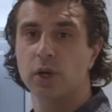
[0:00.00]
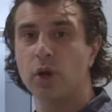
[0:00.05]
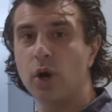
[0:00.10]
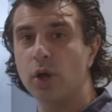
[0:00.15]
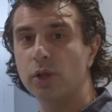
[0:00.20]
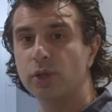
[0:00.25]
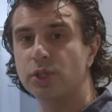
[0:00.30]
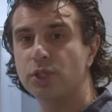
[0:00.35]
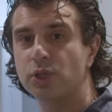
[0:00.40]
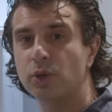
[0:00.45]

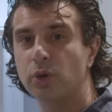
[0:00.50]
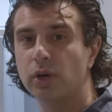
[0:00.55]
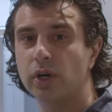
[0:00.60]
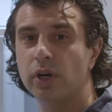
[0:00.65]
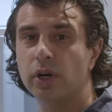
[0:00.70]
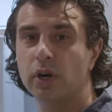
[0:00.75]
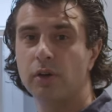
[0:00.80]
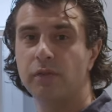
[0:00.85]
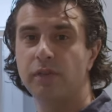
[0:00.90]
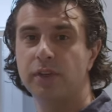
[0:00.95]
call the
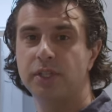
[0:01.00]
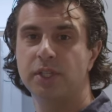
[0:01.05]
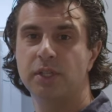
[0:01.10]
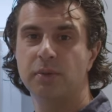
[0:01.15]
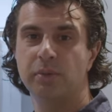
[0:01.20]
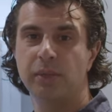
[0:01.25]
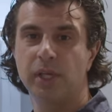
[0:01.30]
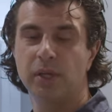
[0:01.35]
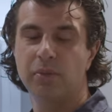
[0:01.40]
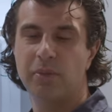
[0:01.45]
store or visit
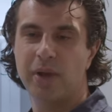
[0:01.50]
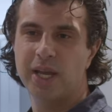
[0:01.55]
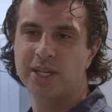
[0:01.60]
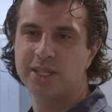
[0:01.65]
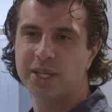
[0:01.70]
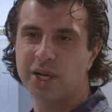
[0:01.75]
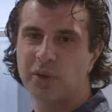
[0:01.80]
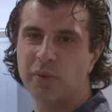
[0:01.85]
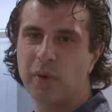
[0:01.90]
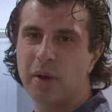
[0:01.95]
the Miele
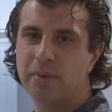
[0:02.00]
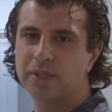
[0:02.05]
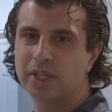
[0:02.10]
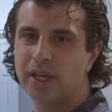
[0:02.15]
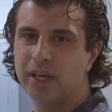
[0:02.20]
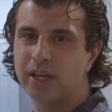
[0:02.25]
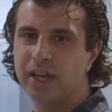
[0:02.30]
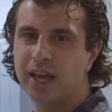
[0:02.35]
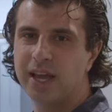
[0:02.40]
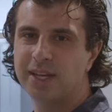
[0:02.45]
page on our
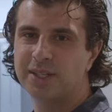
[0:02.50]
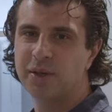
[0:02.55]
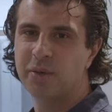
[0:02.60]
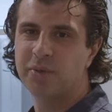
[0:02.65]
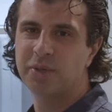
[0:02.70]
website at